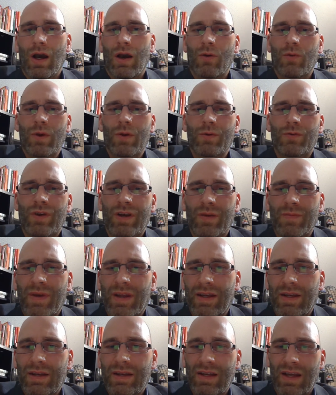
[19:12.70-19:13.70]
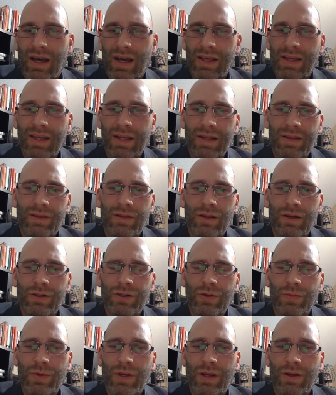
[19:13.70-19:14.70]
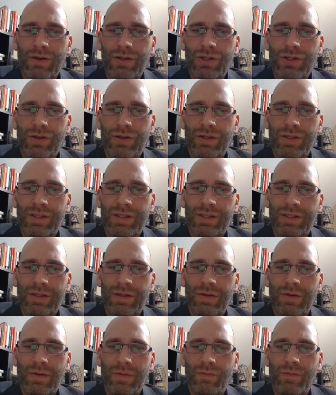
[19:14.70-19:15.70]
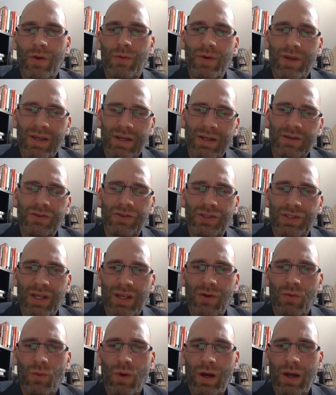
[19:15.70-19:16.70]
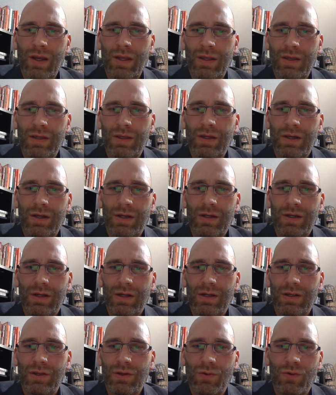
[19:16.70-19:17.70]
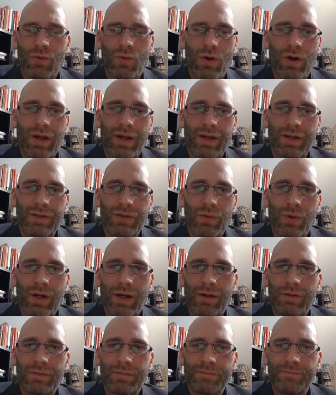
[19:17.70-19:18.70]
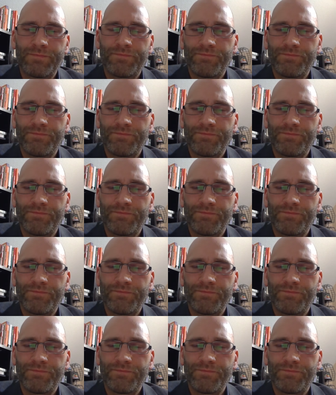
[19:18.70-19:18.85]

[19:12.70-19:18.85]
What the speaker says: we would recommend not getting the long-term care insurance, but we can understand why you would want it as well.